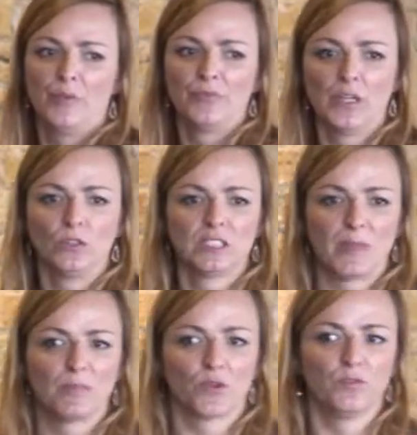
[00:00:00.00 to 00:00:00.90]
they looked at
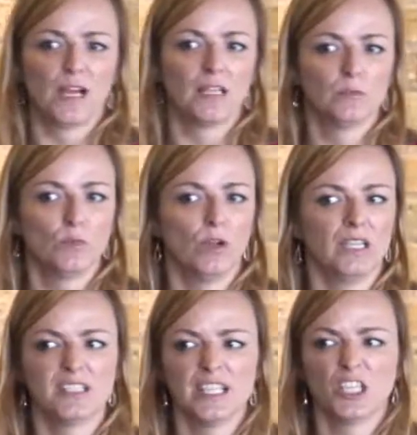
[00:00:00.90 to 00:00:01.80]
my profile? Well,
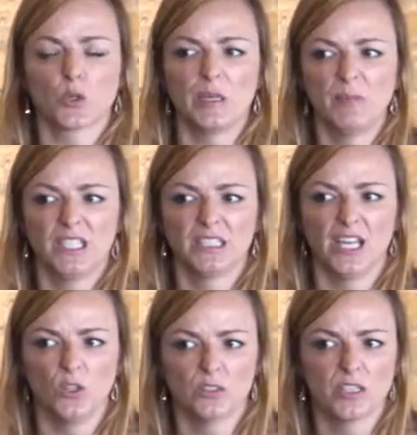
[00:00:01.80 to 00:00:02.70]
isn't it creepy that
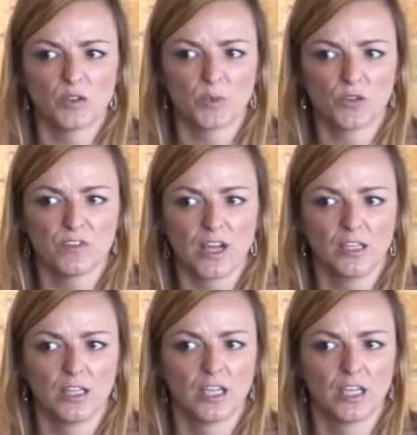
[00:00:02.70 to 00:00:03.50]
they looked at your profile?